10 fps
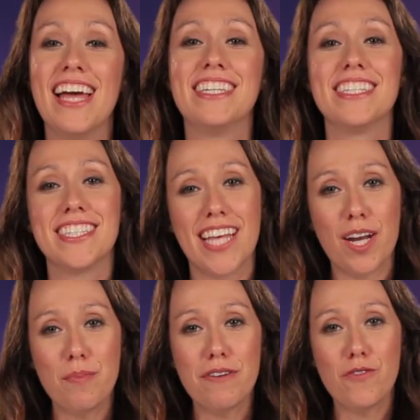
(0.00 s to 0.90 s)
To set
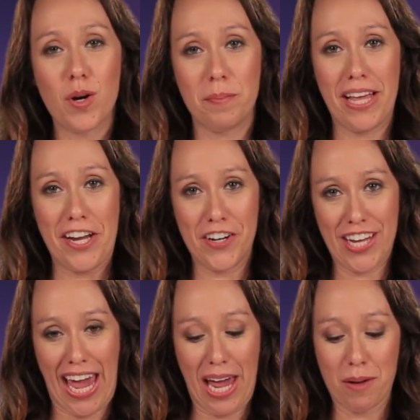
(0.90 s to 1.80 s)
up a 4-player
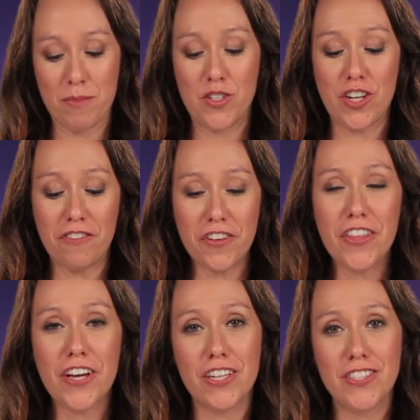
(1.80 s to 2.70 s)
game, shuffle
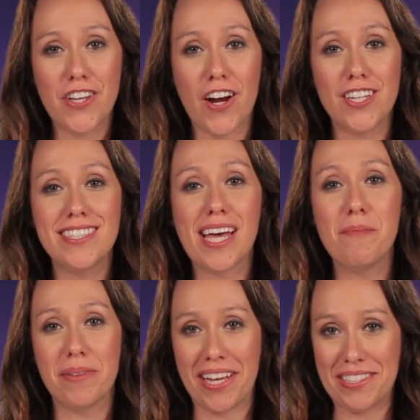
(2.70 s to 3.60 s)
the goods cards
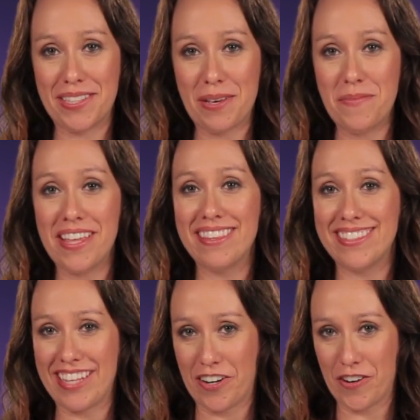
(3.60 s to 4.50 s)
and place them in the
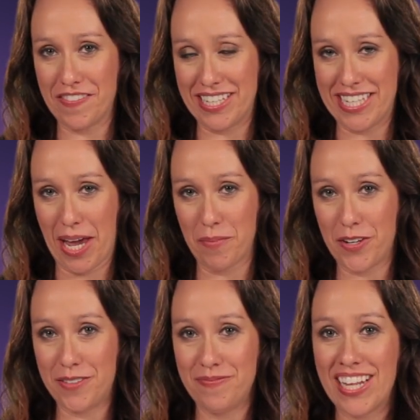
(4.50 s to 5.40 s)
center of the
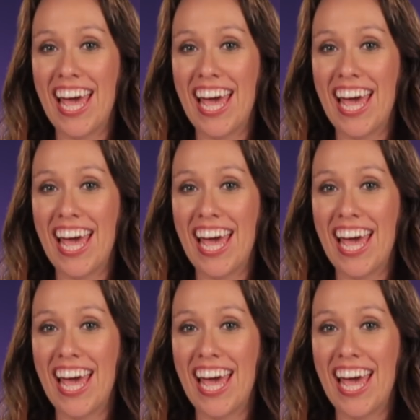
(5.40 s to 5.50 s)
table.